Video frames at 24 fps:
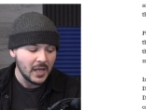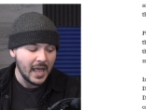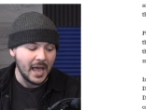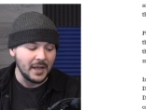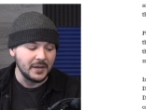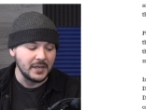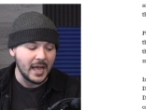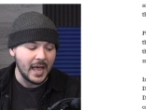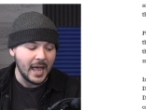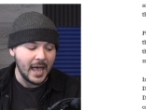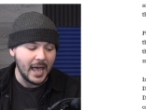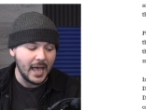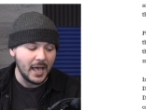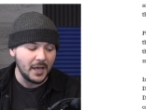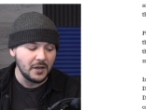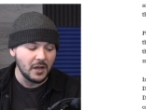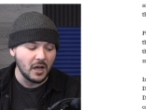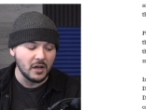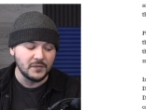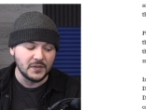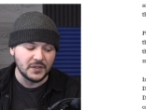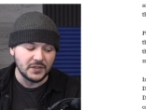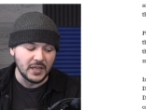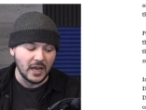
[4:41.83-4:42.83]
and ahead
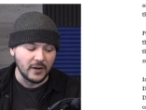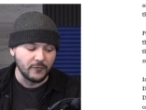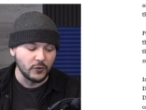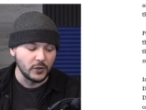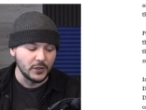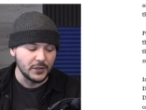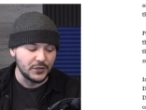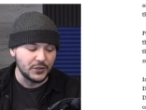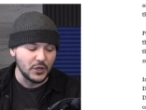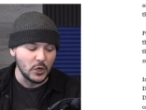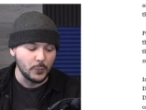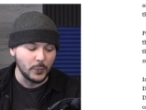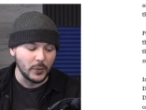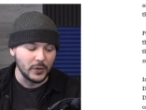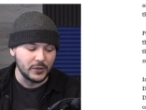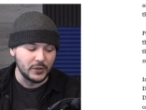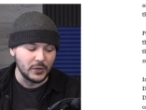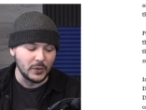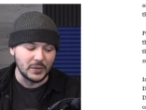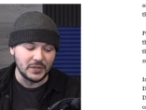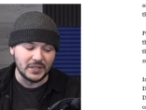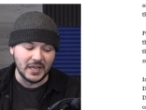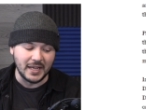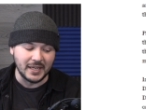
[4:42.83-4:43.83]
of several Super
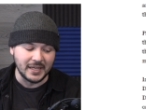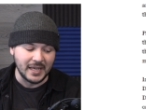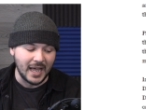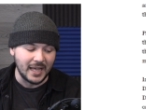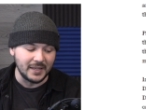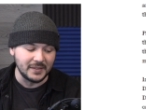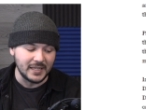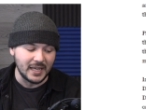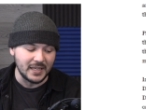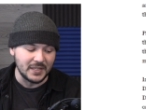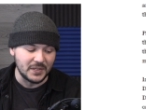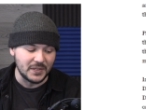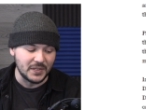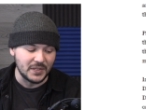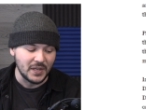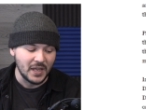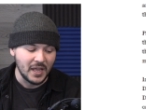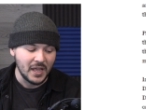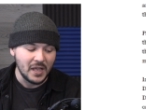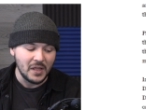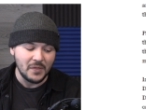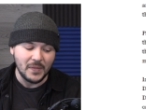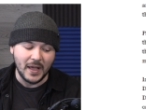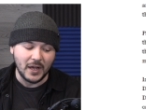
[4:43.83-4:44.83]
Tuesday contests
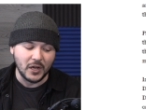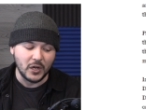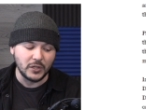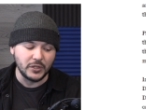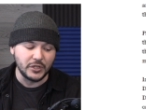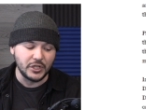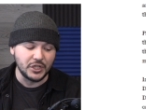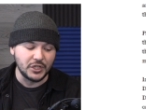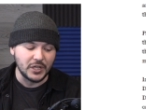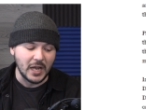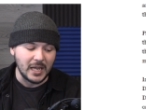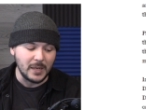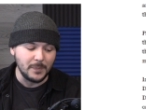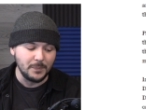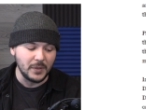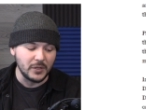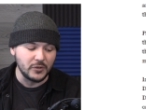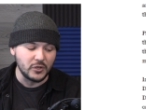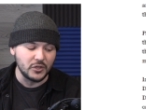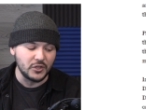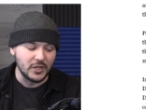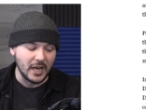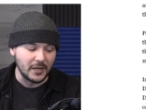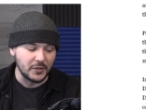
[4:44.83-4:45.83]
that could shape the
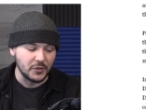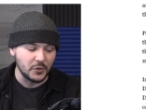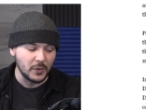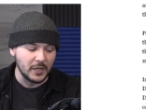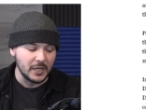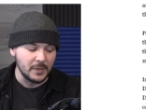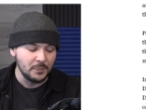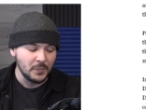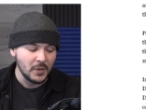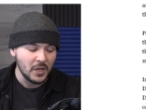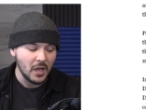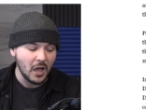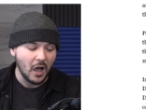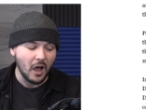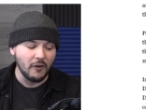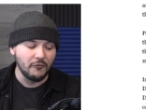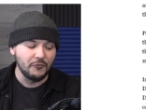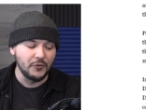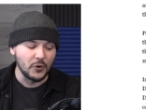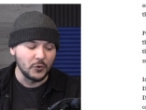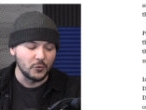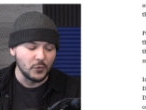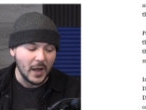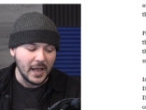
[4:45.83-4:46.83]
trajectory
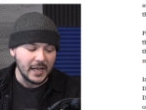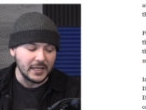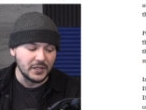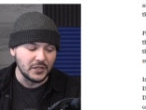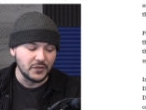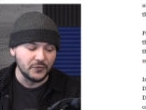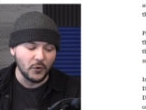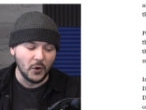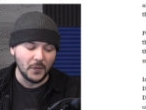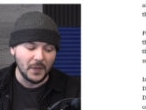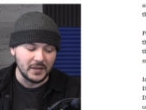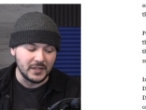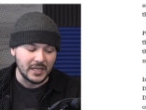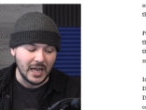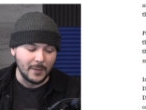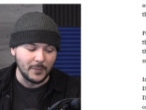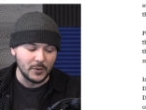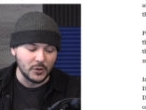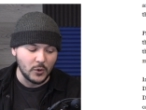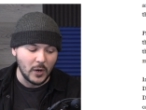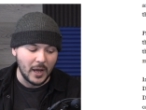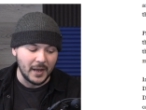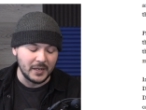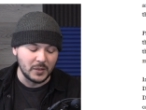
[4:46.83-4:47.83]
of the race for the
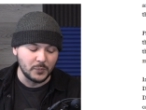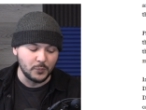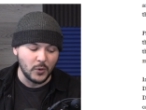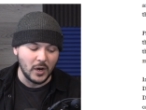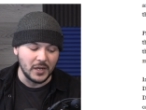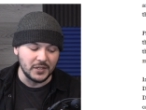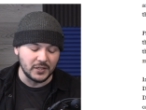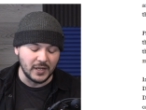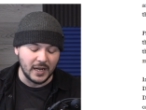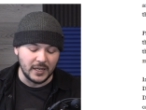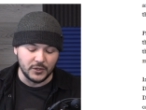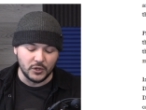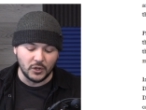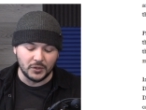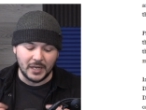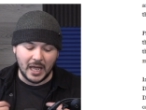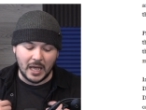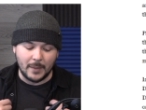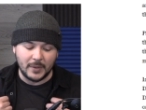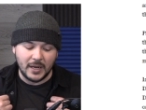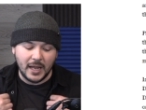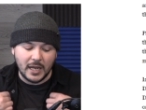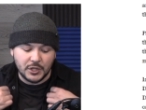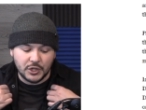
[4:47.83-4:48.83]
Democratic presidential
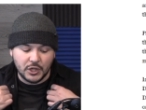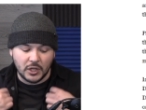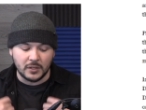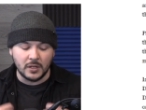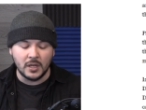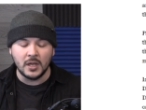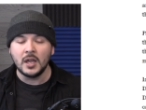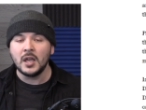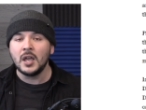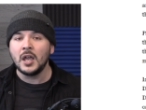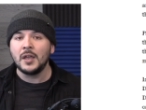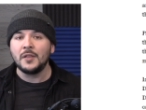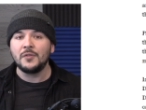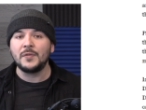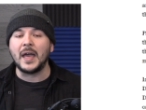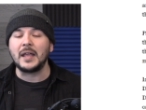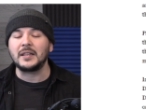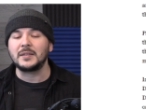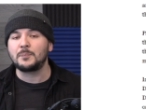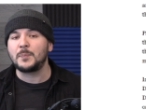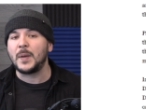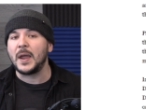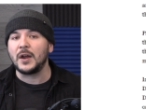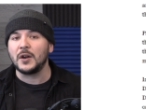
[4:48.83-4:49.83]
nomination.
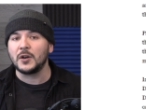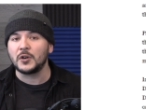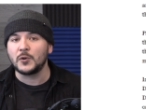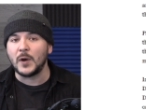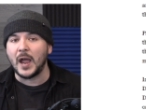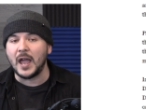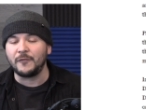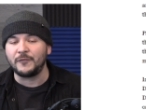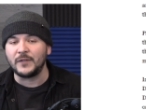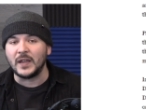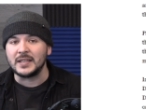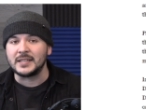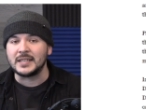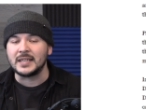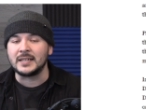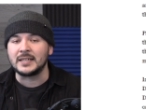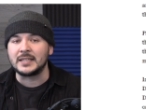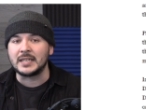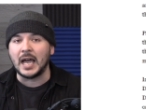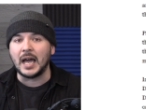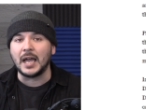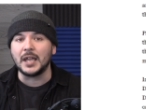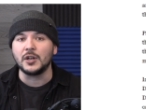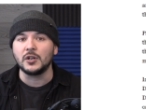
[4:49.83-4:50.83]
That paragraph is
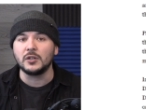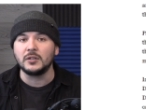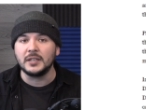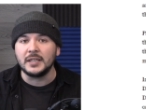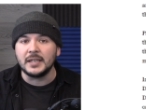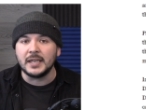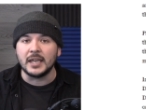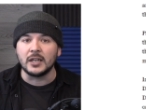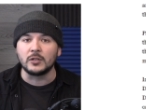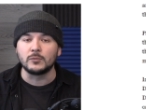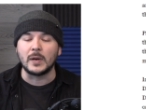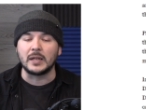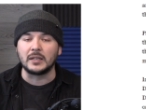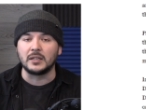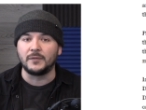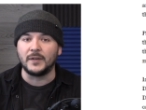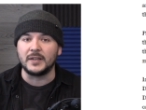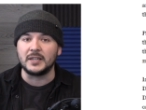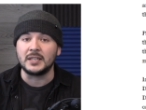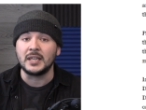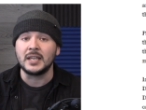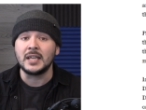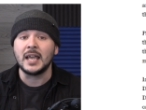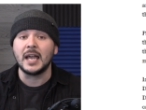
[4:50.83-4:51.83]
entirely
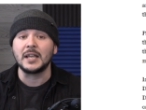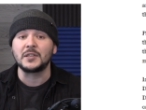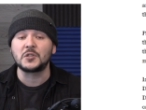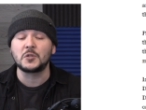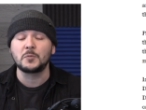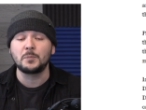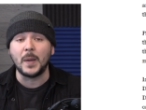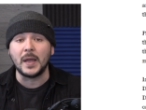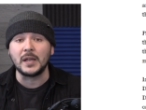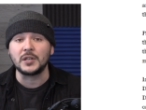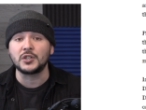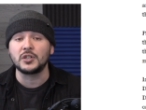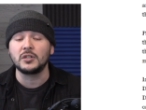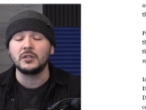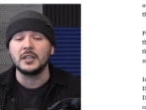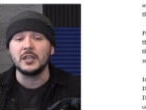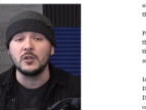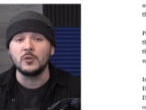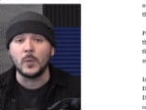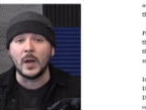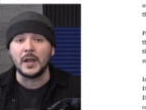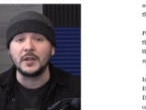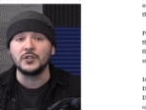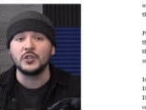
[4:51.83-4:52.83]
irrelevant,
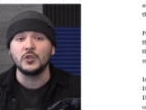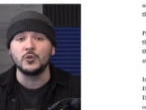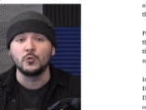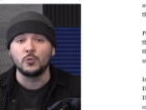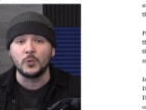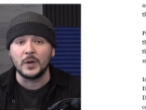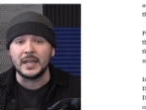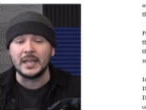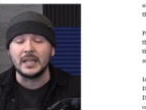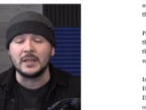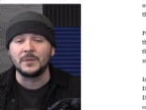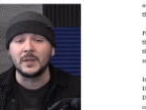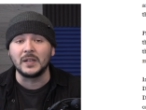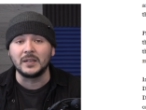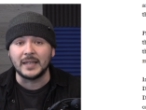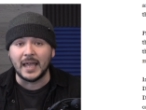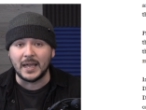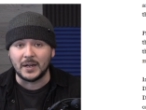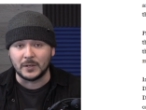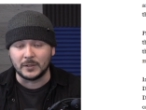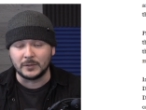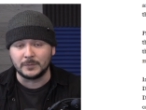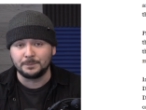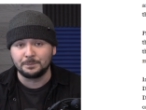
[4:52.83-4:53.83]
especially when you read the
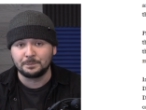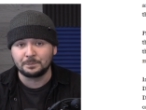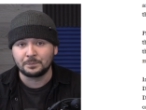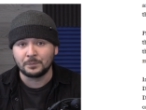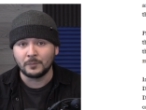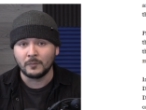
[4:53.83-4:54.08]
letter.